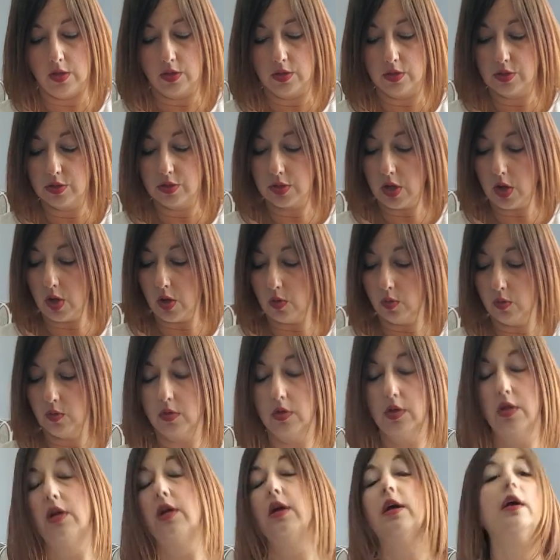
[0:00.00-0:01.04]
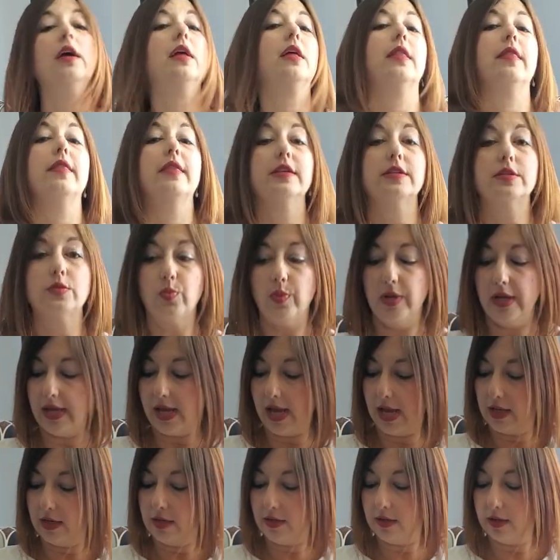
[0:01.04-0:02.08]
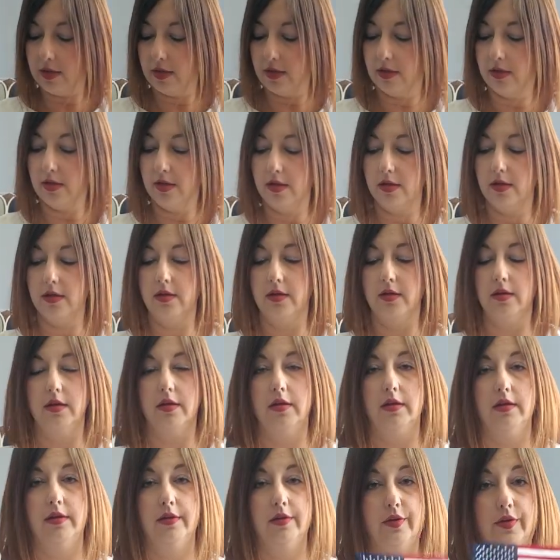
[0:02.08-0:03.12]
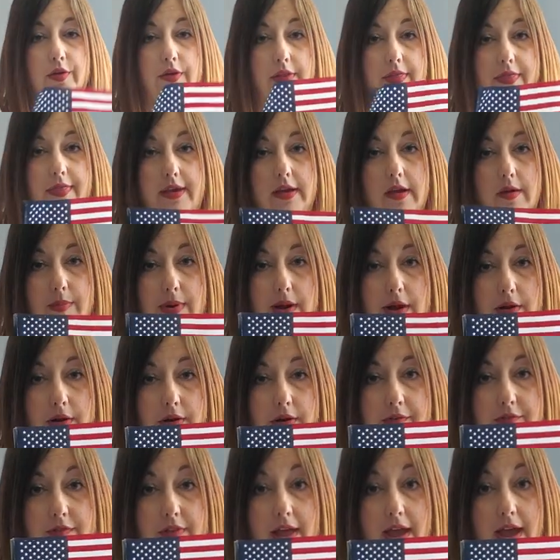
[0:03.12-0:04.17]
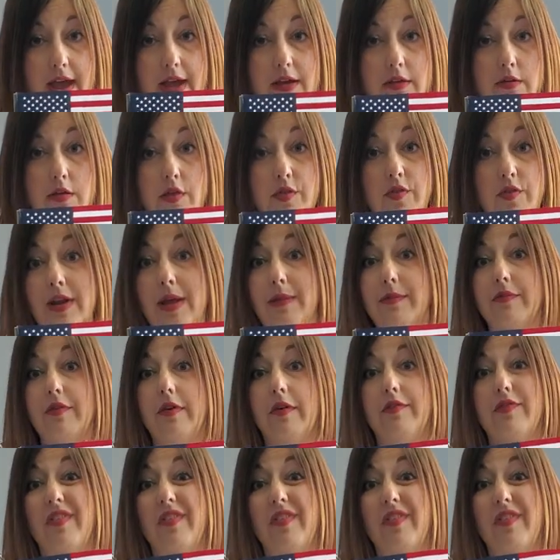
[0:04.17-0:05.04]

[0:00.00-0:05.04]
So, this weekend, you can think about our flag. Another name for our